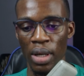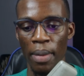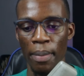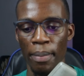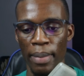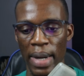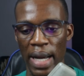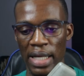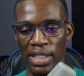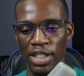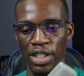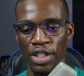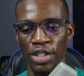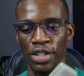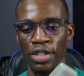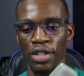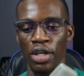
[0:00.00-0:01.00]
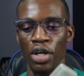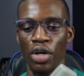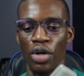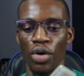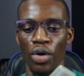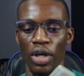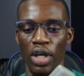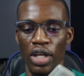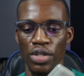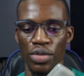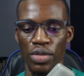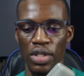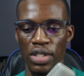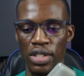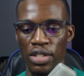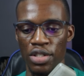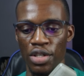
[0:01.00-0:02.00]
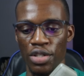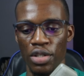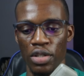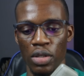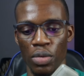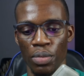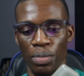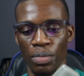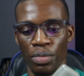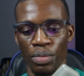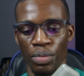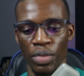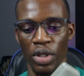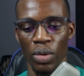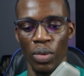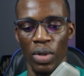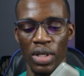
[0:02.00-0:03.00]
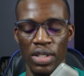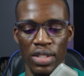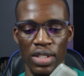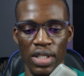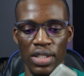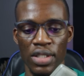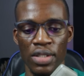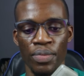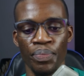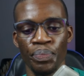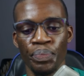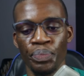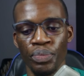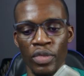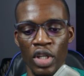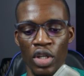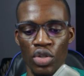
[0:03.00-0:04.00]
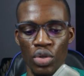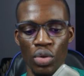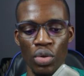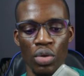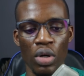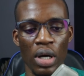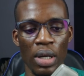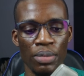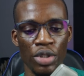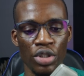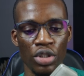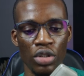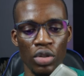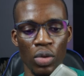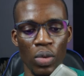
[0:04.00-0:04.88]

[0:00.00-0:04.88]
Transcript: March. Okay, so this is just going to be what is it. So I'm just going to go